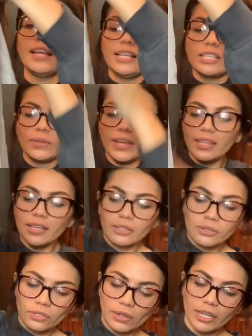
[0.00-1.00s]
So I think
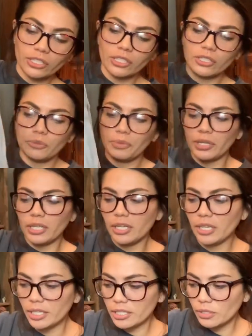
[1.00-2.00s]
those will actually do pretty
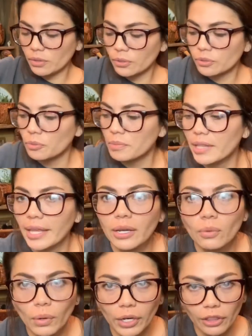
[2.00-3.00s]
good. So those will be like
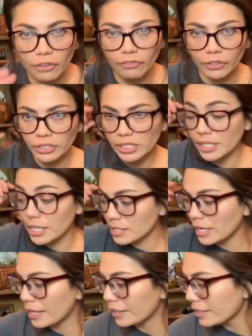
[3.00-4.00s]
one of the first things
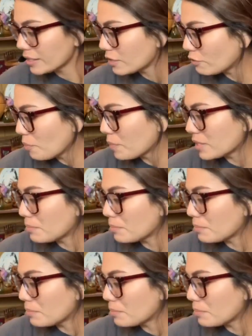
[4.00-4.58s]
I list from this